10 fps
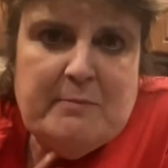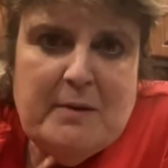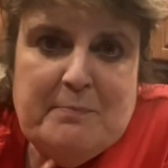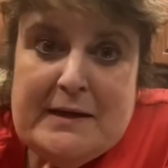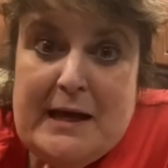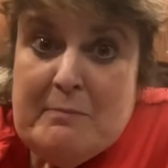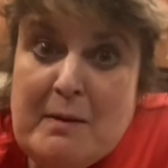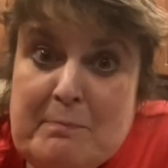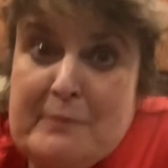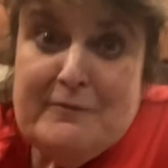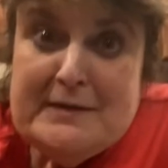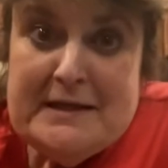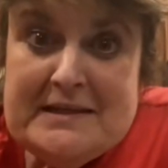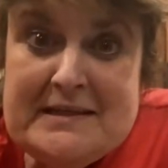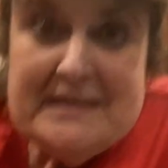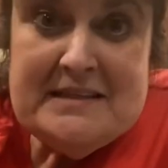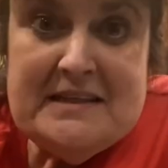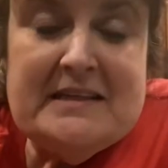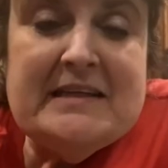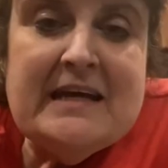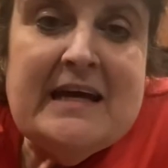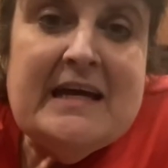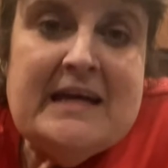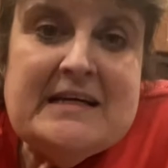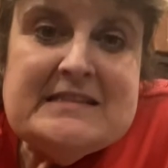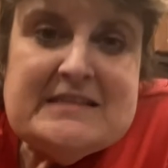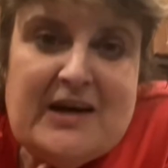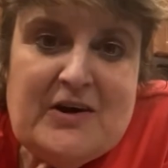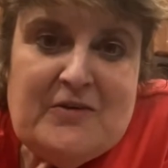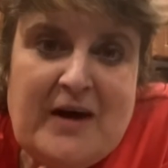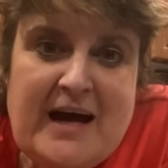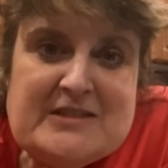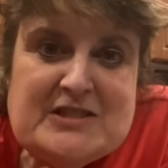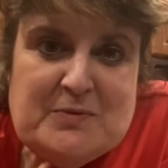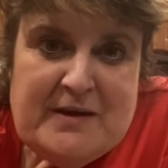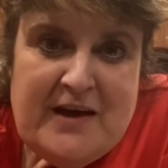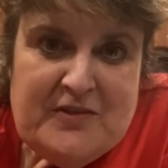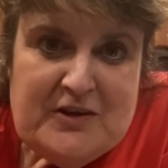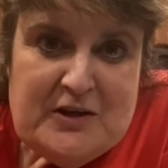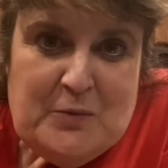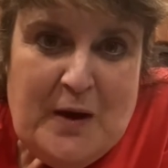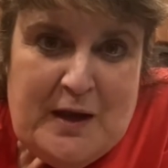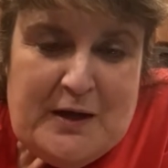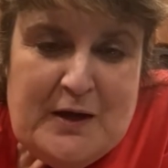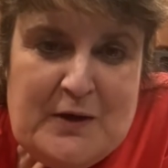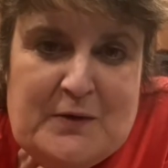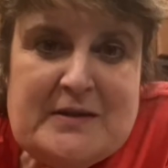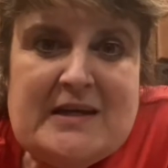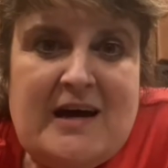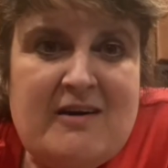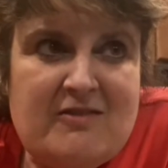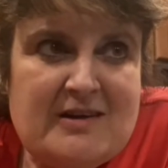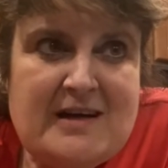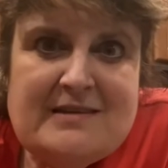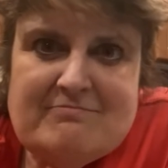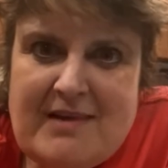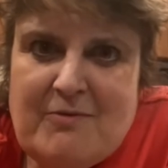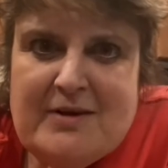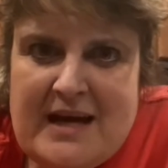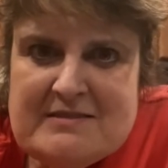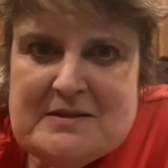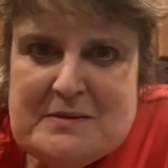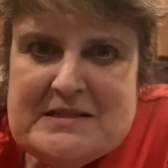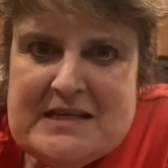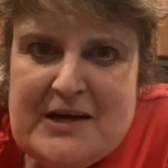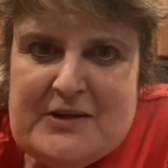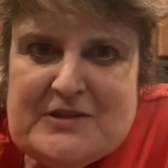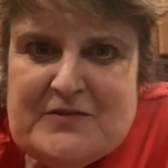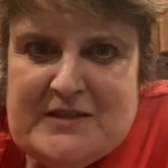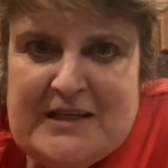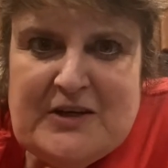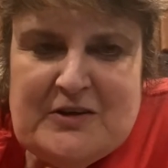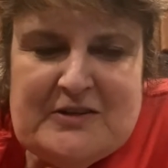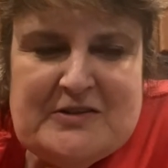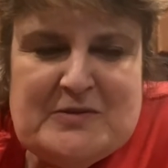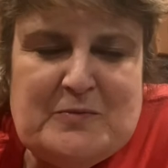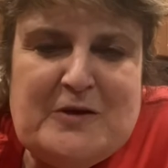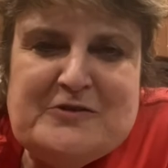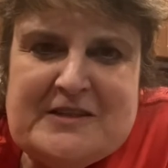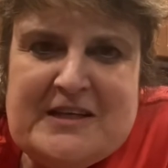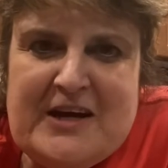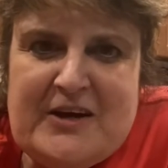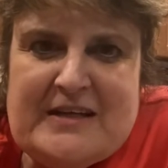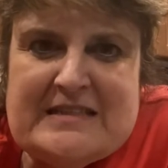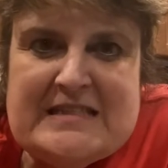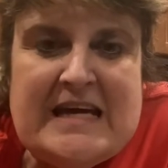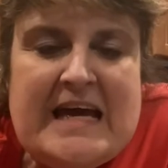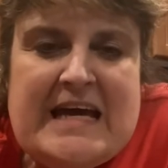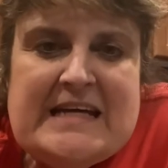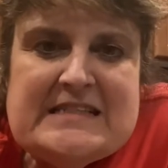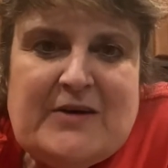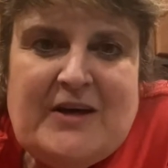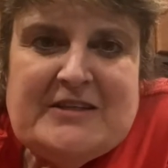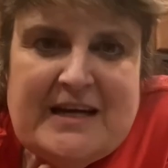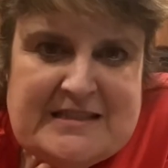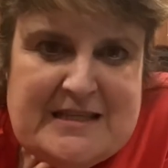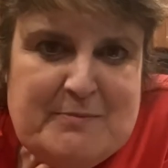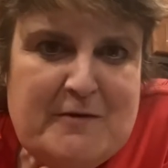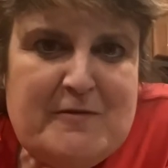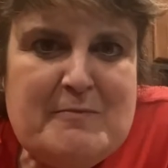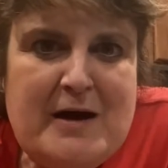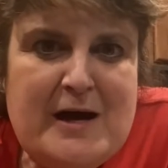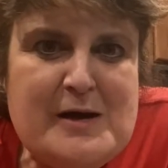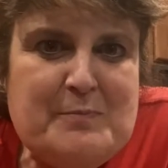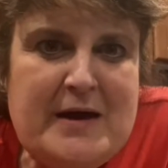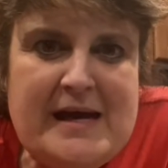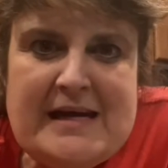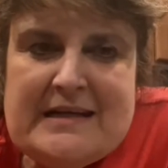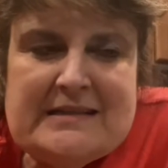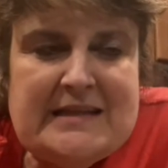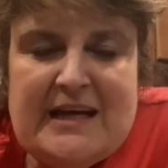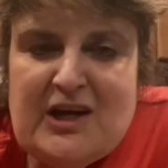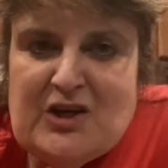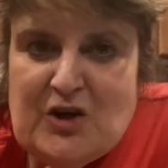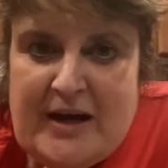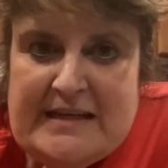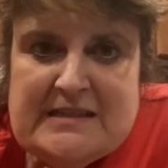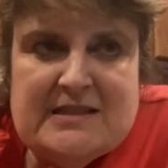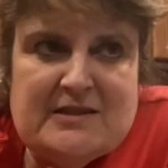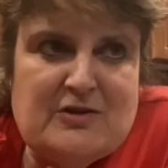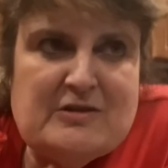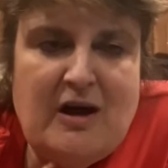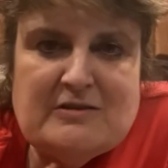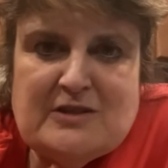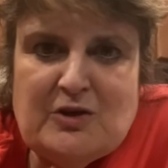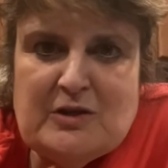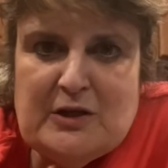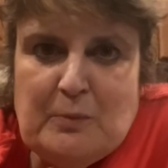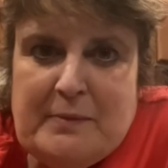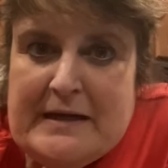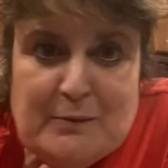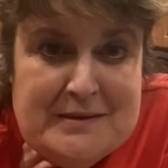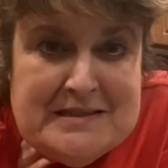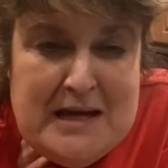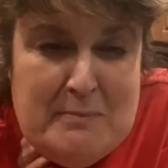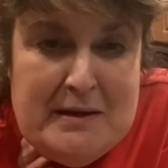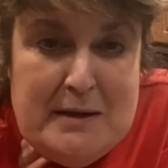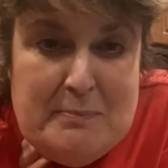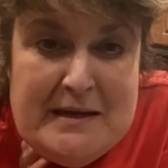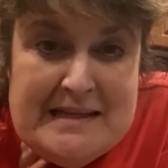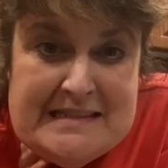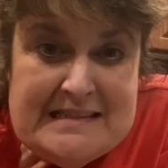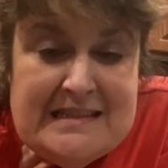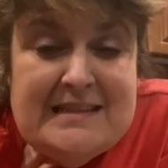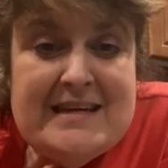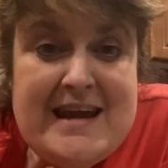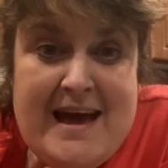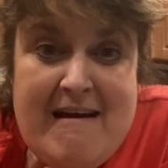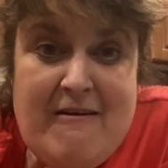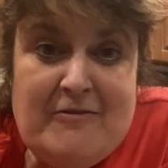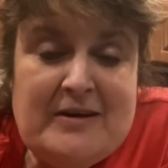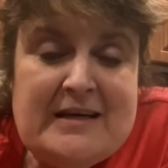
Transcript: up, it came up. If it didn't, it didn't. So uh, I just went out there a little while ago and thought, well, I'm, i want to have some of these carrots for dinner, do some roasted carrots. So I dug some of them up and they look great. There's also little bitty ones coming up again now.